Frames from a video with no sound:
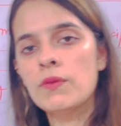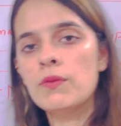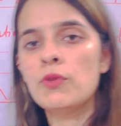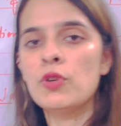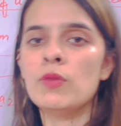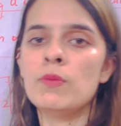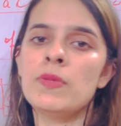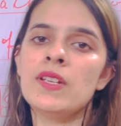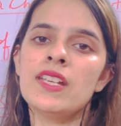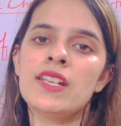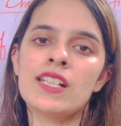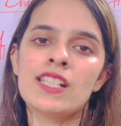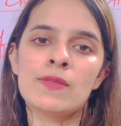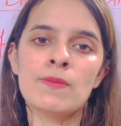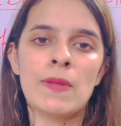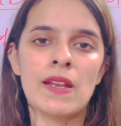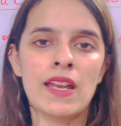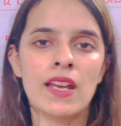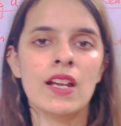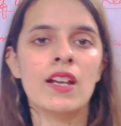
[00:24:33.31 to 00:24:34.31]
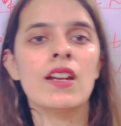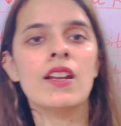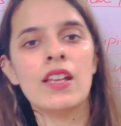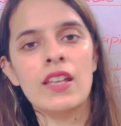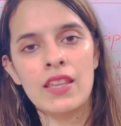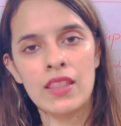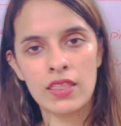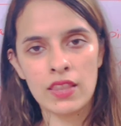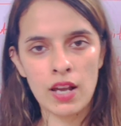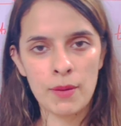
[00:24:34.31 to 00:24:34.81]
would be explained
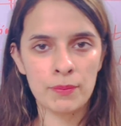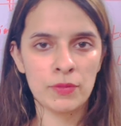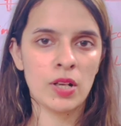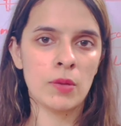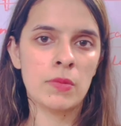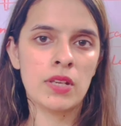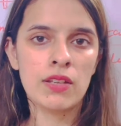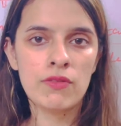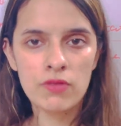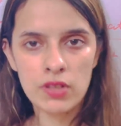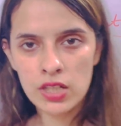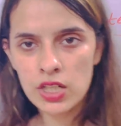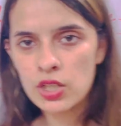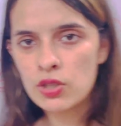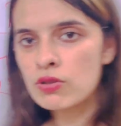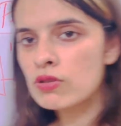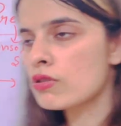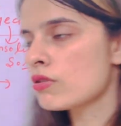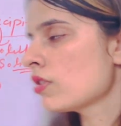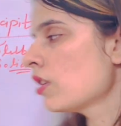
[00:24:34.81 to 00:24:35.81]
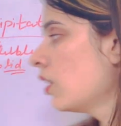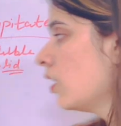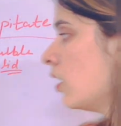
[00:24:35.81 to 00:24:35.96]
in the upcoming videos.